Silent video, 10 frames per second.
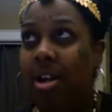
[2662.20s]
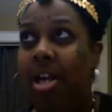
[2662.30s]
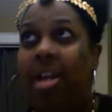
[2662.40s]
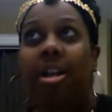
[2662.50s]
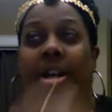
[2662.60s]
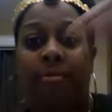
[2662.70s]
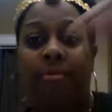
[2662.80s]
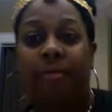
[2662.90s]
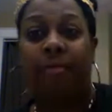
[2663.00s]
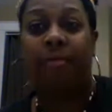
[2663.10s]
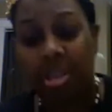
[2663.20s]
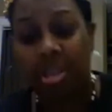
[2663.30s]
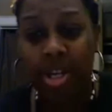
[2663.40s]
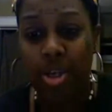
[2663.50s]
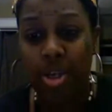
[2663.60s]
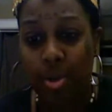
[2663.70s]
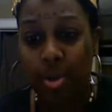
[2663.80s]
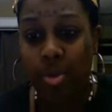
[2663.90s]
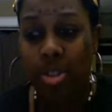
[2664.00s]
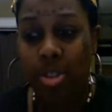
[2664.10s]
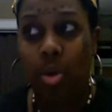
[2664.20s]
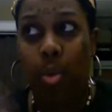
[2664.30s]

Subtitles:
and for it to be used